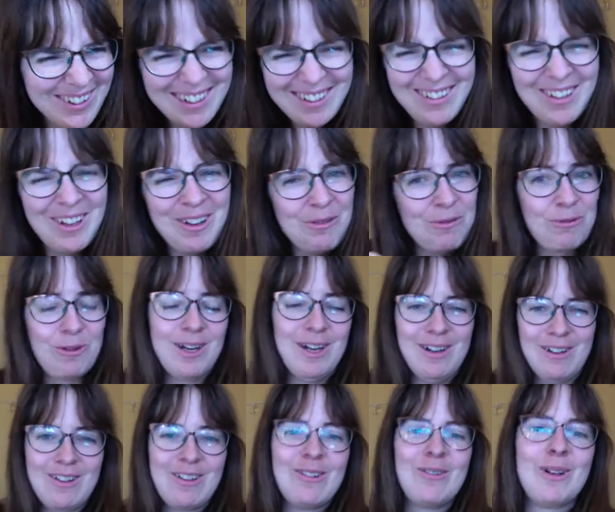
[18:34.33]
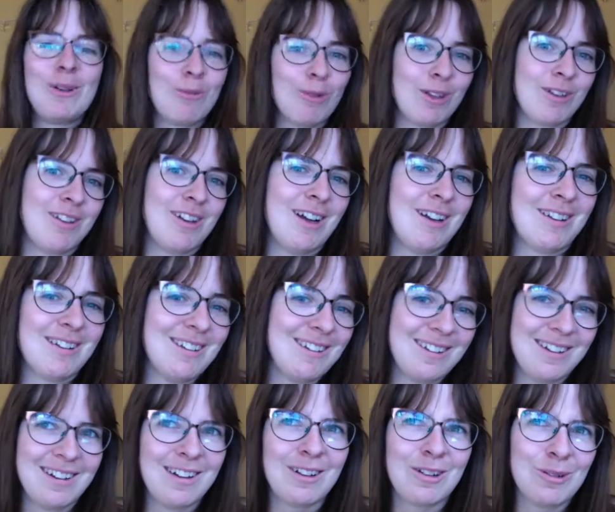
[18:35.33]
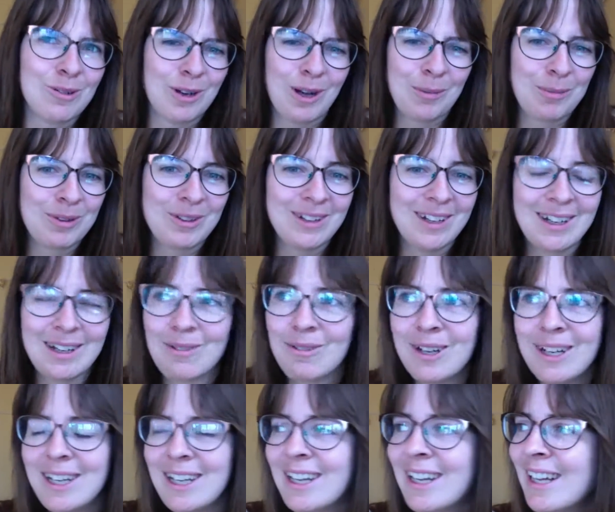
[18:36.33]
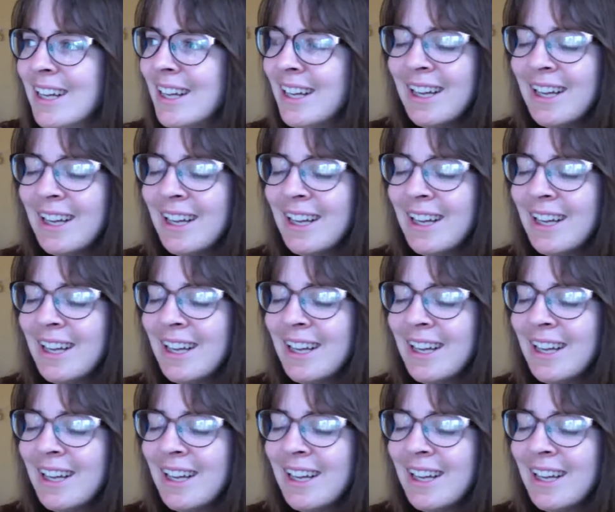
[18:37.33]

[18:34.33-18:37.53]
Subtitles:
It's weird. So it was not a good option anyway,